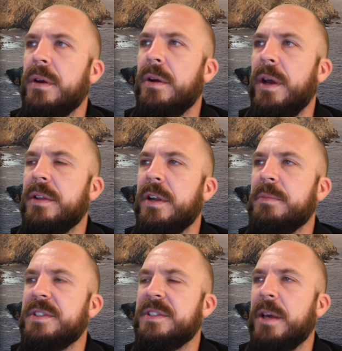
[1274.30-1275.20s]
All right, then
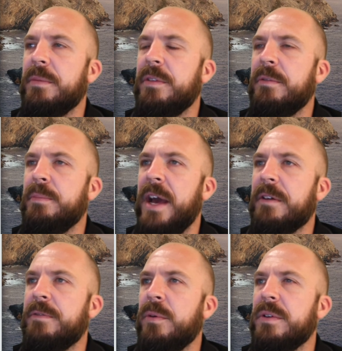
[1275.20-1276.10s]
I'm going to skip
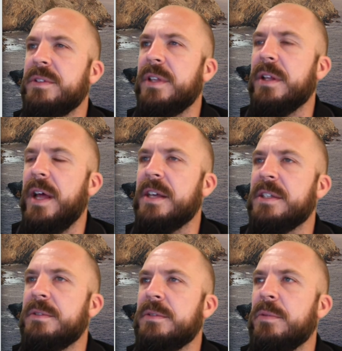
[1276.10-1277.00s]
back forward to the
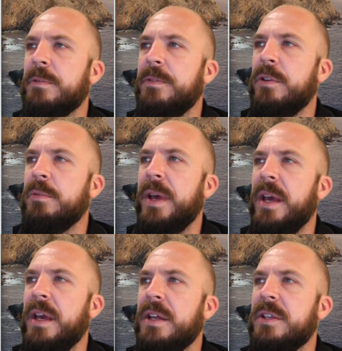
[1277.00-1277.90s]
last review
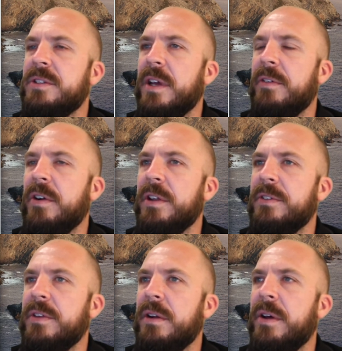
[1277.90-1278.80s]
page. I've
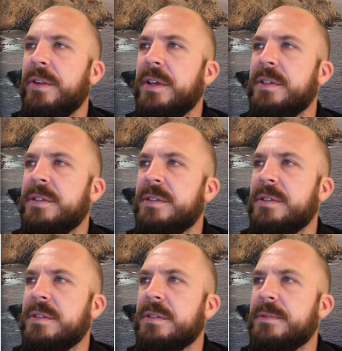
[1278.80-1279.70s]
already done all
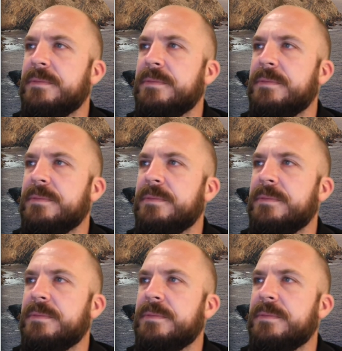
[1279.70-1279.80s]
this.